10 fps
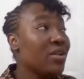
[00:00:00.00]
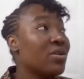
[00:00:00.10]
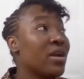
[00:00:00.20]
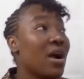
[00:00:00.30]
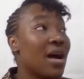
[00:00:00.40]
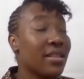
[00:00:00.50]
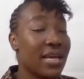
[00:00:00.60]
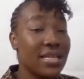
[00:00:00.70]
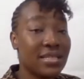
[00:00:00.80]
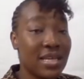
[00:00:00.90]
Now, there are
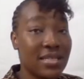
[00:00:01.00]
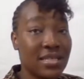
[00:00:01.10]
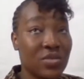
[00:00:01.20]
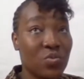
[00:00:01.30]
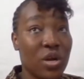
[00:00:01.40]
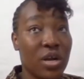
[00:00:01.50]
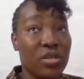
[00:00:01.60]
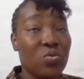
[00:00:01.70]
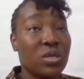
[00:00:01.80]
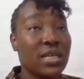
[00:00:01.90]
other instances
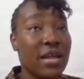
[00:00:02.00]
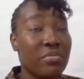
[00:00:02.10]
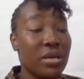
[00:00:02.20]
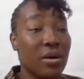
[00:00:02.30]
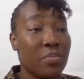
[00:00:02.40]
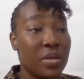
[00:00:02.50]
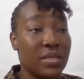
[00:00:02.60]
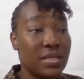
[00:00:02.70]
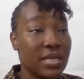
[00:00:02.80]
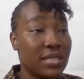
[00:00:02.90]
where you can be
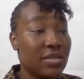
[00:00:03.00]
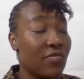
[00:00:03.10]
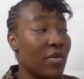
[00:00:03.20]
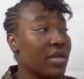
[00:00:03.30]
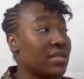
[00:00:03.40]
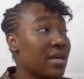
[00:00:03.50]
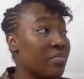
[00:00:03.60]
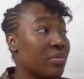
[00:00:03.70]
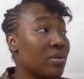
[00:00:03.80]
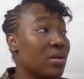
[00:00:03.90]
compensated. For
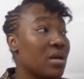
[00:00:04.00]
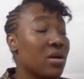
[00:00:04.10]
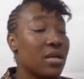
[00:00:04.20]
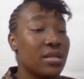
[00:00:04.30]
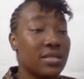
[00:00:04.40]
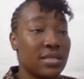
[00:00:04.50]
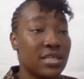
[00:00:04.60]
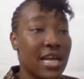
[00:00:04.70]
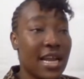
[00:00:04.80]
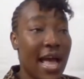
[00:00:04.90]
example, in the
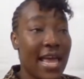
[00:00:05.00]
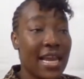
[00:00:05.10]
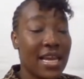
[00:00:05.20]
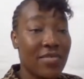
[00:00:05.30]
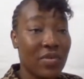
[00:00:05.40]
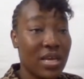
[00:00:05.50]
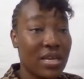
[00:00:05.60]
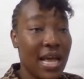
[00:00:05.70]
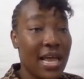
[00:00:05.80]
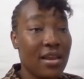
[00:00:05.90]
city that I live
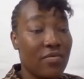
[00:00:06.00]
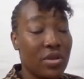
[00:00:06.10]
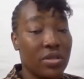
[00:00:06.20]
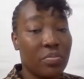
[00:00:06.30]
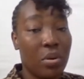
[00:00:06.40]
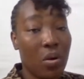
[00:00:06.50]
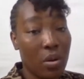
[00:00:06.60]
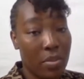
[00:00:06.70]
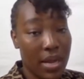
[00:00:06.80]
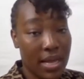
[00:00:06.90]
in, I live near the
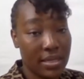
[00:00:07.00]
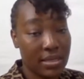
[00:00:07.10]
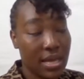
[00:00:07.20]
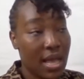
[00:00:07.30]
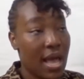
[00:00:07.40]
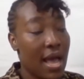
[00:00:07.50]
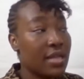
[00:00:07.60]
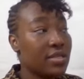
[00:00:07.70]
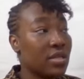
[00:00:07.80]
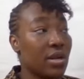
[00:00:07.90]
power plant.
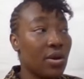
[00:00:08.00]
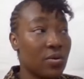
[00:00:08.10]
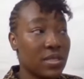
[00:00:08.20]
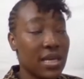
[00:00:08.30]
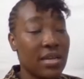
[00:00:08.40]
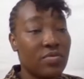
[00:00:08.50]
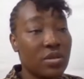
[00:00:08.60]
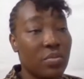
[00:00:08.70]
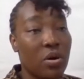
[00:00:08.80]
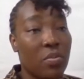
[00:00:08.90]
And so the closer you live
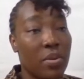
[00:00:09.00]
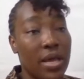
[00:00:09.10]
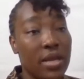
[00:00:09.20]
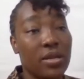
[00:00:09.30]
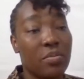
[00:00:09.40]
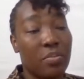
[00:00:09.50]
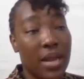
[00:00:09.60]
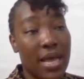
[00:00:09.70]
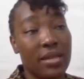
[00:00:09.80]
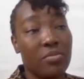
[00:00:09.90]
to the power
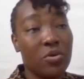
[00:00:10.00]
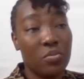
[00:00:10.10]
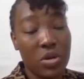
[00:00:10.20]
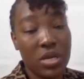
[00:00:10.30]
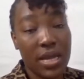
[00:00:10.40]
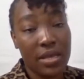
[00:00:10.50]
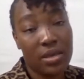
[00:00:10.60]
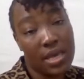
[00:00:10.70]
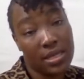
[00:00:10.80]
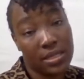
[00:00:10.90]
plant, the more money that
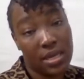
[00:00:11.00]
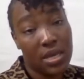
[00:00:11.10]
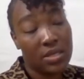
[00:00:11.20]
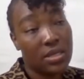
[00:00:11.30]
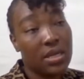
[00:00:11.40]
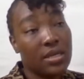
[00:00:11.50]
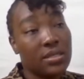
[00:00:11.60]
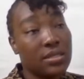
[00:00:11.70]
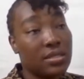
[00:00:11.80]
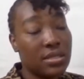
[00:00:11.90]
you get. So
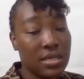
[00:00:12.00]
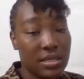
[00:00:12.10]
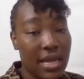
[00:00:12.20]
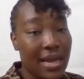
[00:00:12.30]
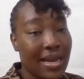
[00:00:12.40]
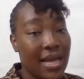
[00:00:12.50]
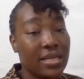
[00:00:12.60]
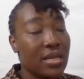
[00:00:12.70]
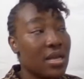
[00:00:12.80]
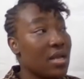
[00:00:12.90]
there's things like that.